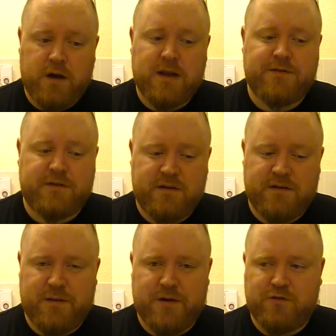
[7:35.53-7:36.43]
I'd love to see
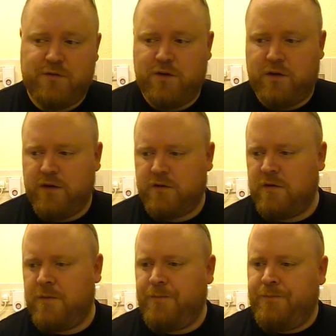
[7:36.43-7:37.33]
someone else review
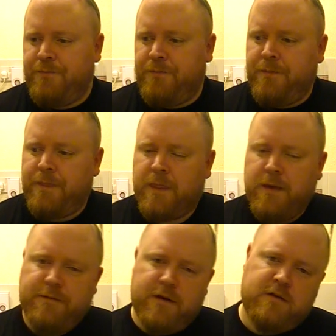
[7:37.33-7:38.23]
this.
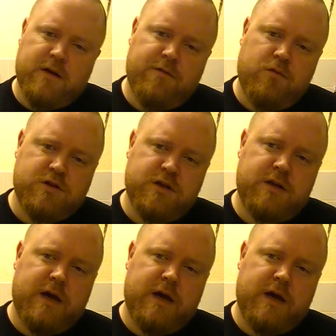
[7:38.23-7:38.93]
Thanks again for watching,